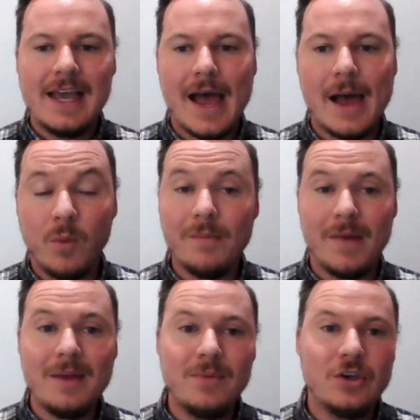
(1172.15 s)
Um, what
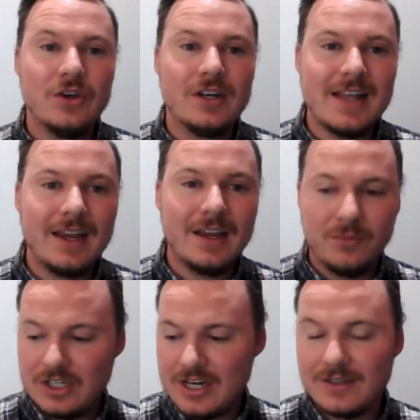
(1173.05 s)
might be good is I can
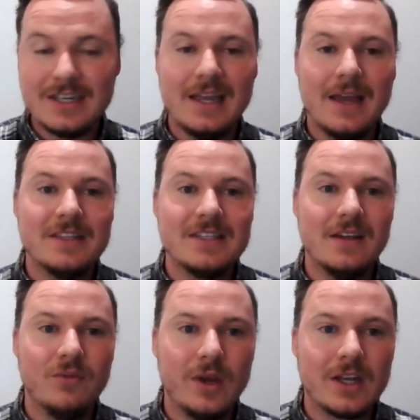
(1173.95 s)
reach out to him and see
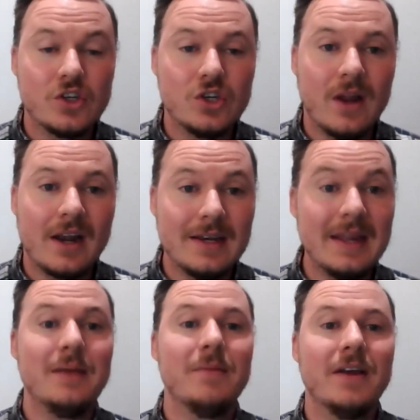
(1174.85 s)
if we can shoot out an
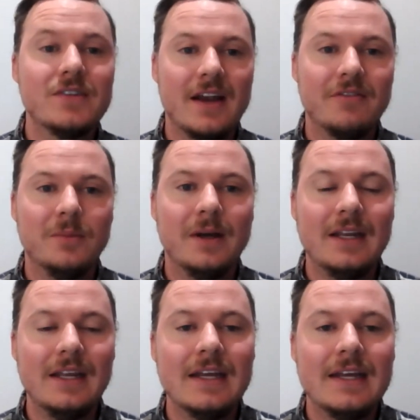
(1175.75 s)
email to
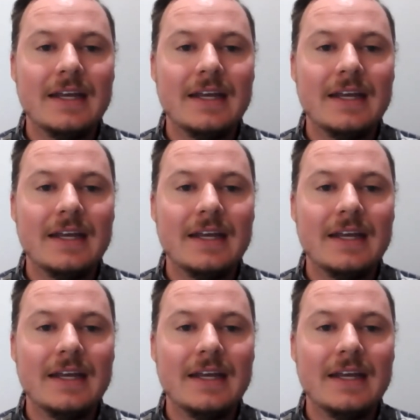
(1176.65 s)
everybody,